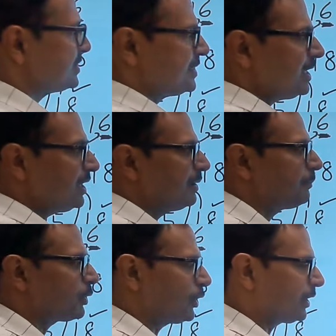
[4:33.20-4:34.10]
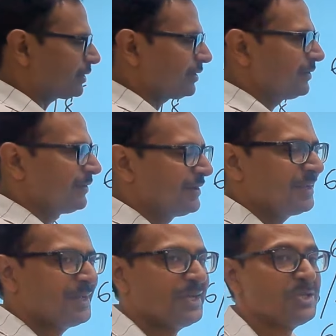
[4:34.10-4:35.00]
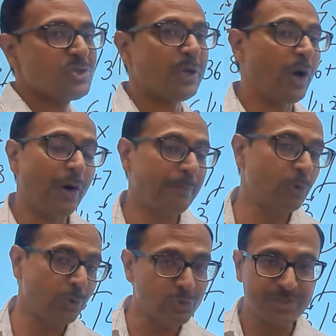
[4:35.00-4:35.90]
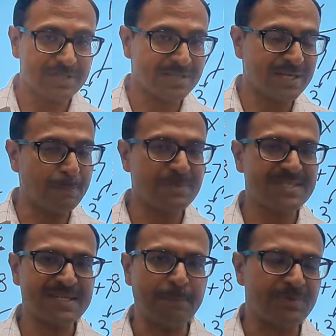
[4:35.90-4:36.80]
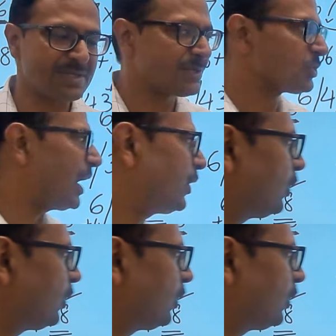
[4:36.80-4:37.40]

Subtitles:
is the product. So now I am going to skip steps. So I